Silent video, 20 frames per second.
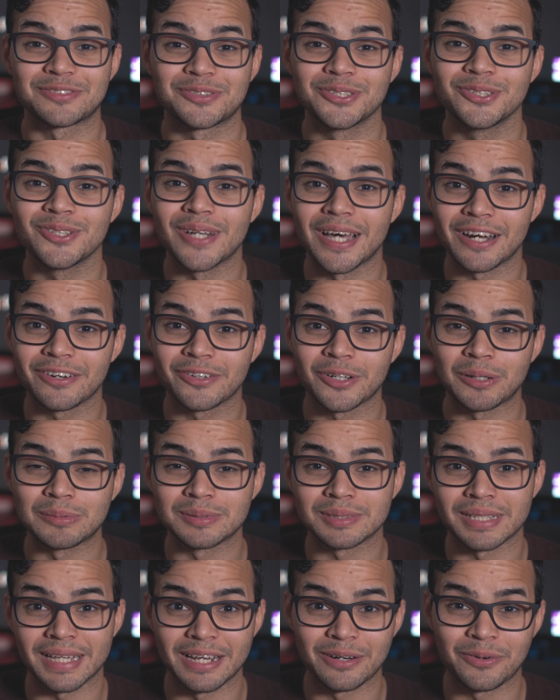for you,
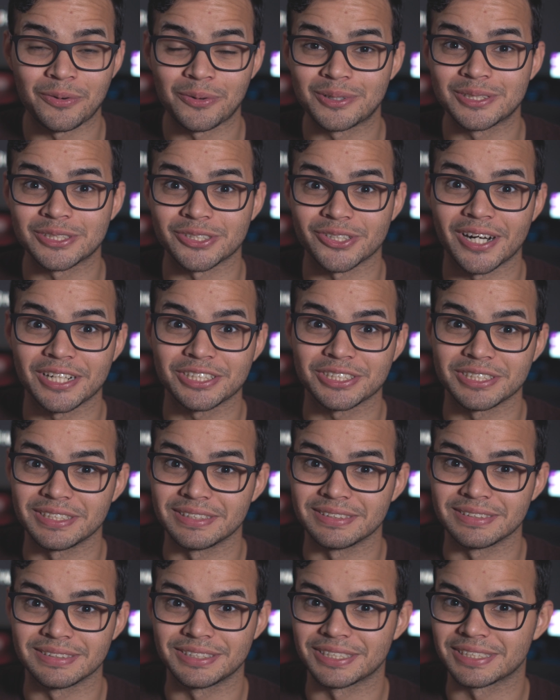Edelkrone's headquarters are
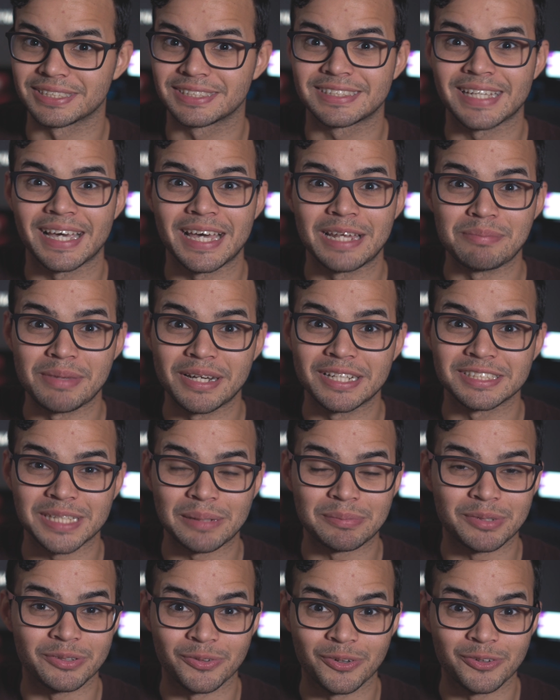actually just 10 minutes
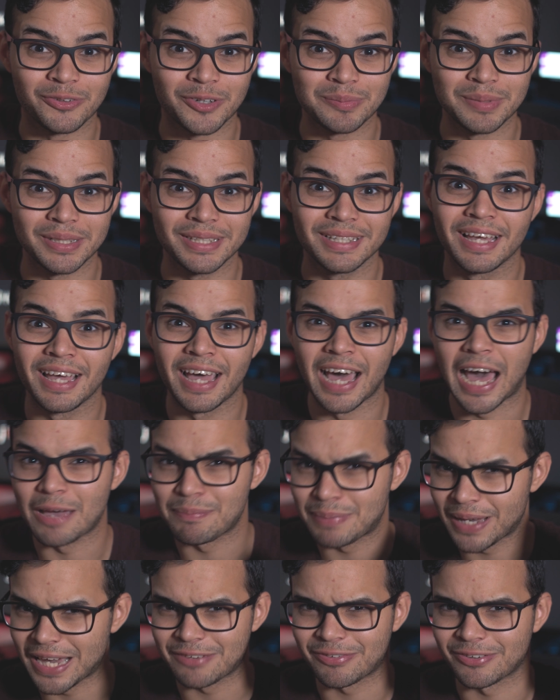up the road from me. I
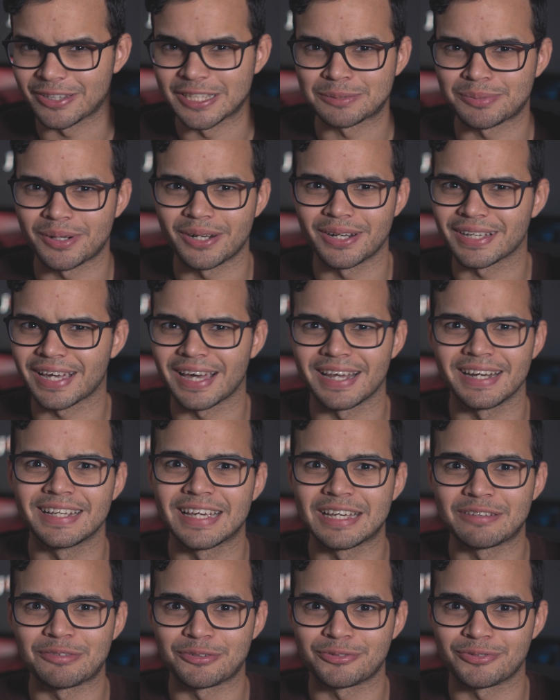paid for this product, I didn't
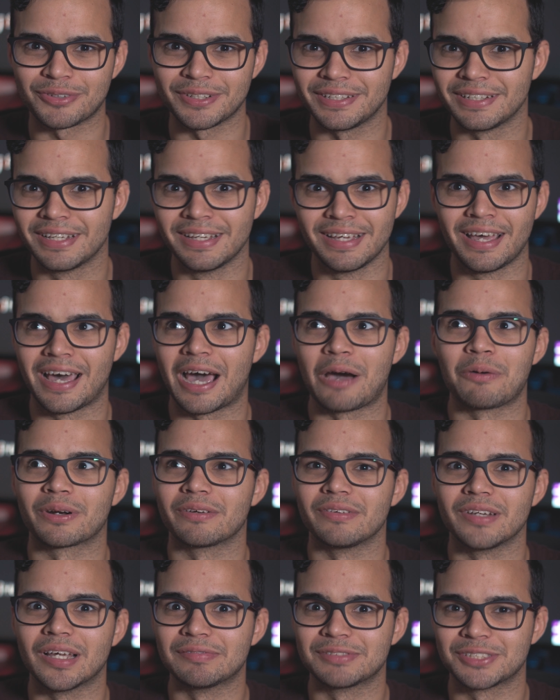get it for free. I would
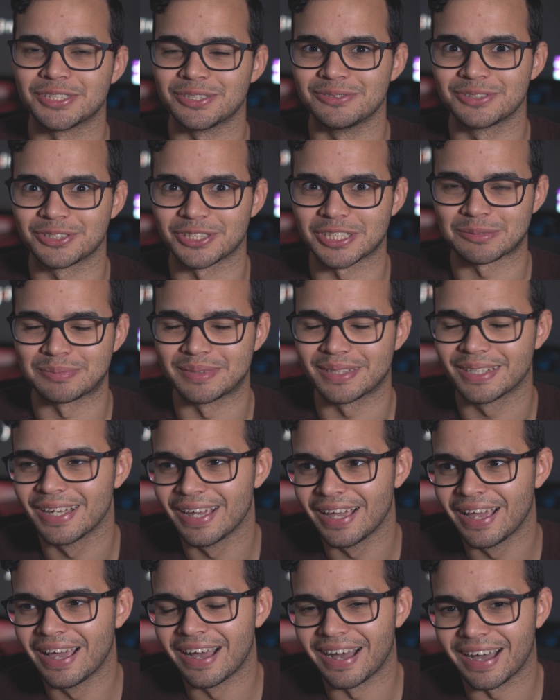have loved to, trust me.
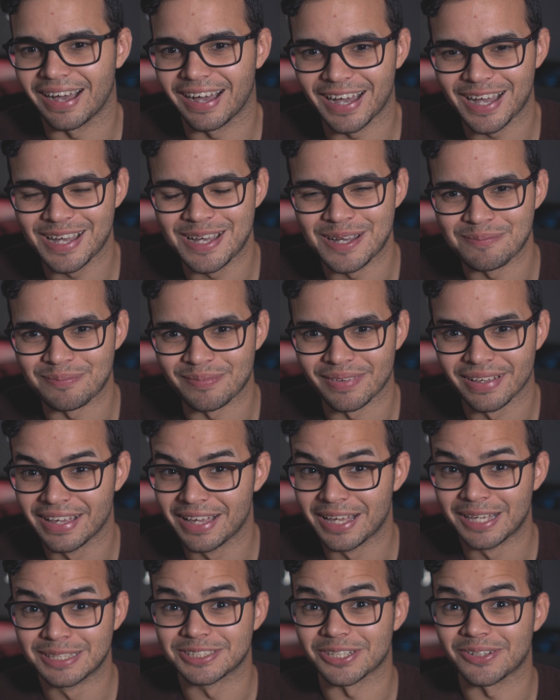
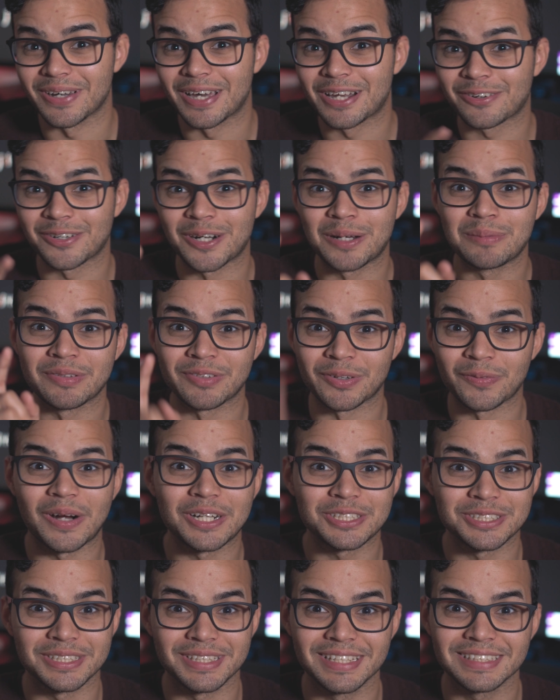So Edelkrone, if you're
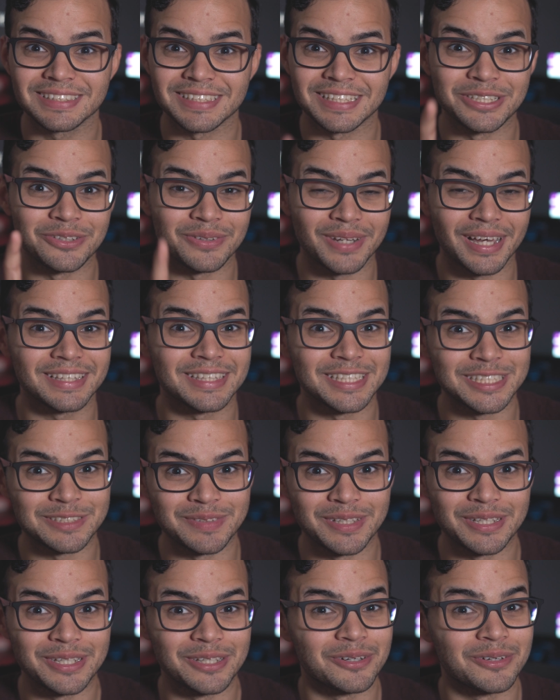watching this and you like this
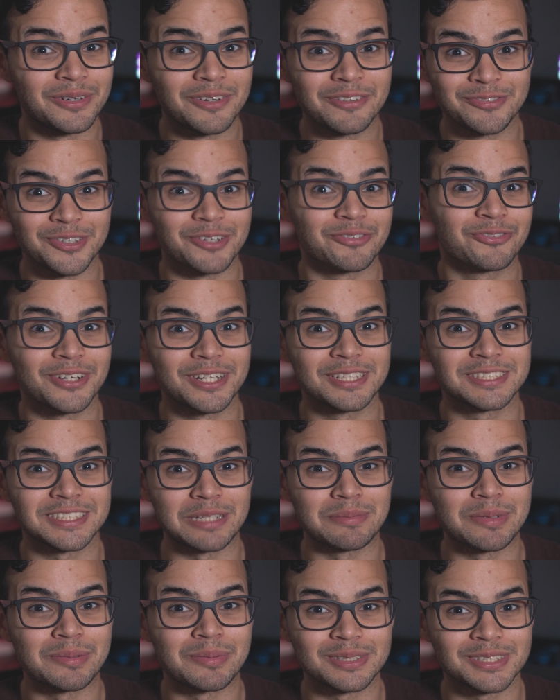video, feel free to
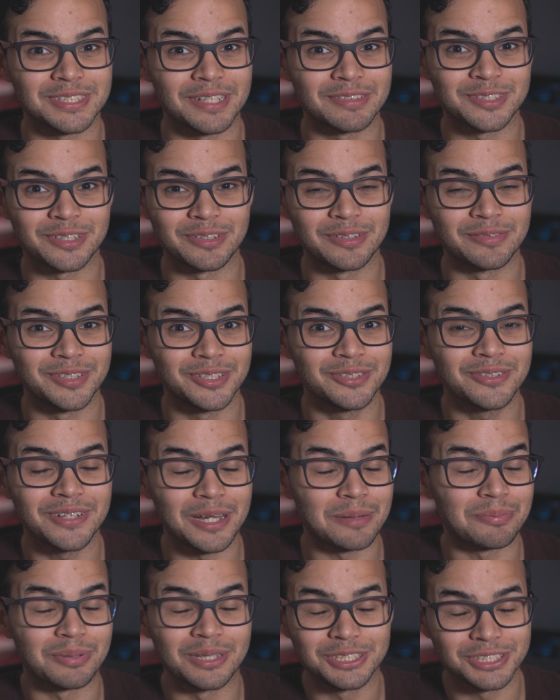send me more stuff to review.
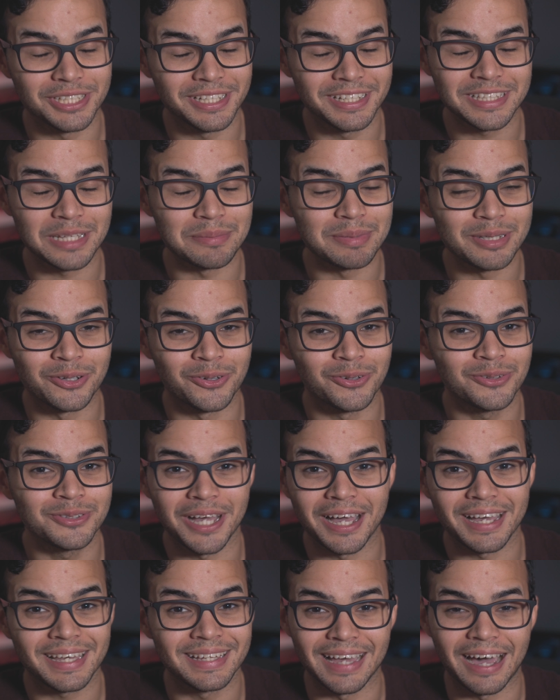I'd appreciate it. That'd be cool.
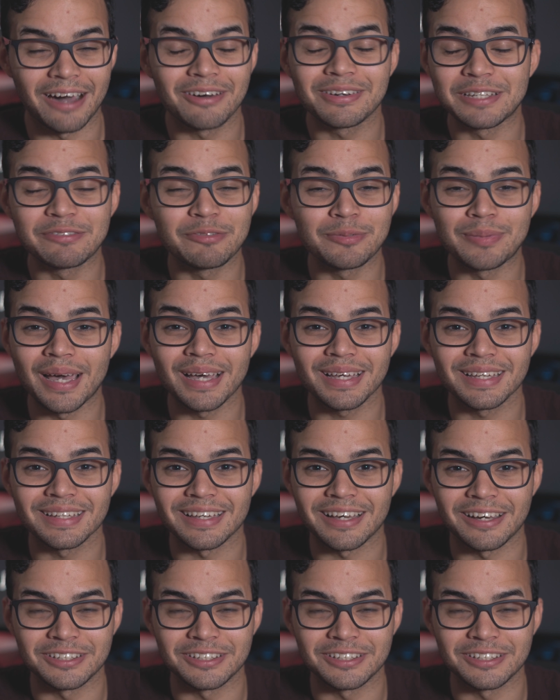I'll give it back.